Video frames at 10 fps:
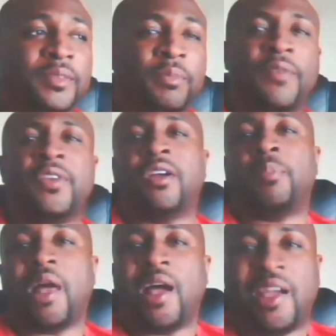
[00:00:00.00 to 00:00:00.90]
but if you don't
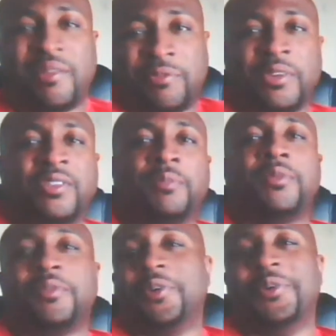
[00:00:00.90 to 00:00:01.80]
apply it, what's the
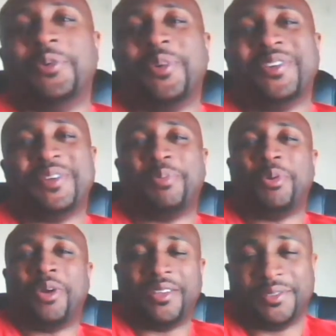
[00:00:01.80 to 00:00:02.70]
what's the
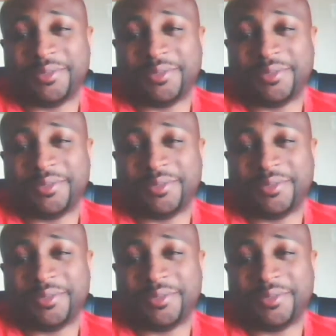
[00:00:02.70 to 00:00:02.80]
point?